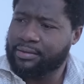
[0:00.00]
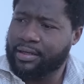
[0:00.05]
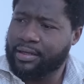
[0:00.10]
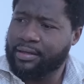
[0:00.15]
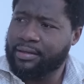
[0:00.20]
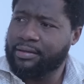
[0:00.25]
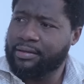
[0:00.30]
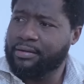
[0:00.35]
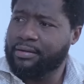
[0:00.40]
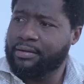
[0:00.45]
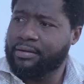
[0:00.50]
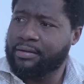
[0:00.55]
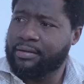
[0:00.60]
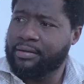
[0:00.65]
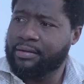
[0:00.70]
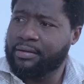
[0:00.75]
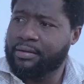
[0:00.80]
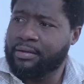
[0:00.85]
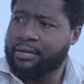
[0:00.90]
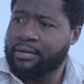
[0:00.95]
Okay.
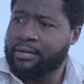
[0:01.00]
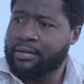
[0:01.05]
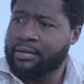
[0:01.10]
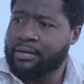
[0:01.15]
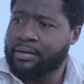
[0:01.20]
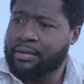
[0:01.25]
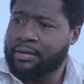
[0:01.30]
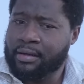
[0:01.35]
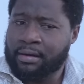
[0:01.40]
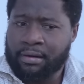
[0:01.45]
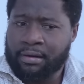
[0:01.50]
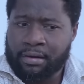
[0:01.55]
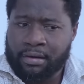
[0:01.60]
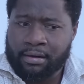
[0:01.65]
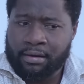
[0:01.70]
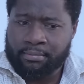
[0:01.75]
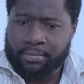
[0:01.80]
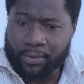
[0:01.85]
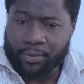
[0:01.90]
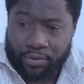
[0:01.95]

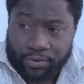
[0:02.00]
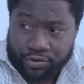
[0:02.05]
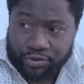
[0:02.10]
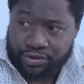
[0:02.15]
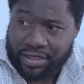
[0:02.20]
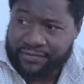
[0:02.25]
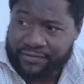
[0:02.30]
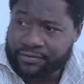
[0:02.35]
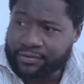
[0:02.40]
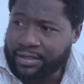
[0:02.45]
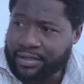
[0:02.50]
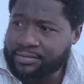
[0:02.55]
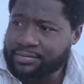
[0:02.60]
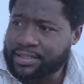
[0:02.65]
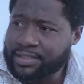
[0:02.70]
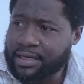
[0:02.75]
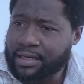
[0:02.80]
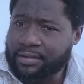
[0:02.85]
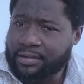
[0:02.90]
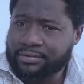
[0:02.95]
Well, we could drive
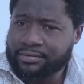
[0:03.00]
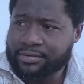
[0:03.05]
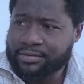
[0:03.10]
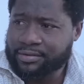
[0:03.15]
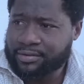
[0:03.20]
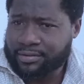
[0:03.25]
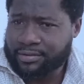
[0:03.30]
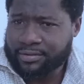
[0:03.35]
around town,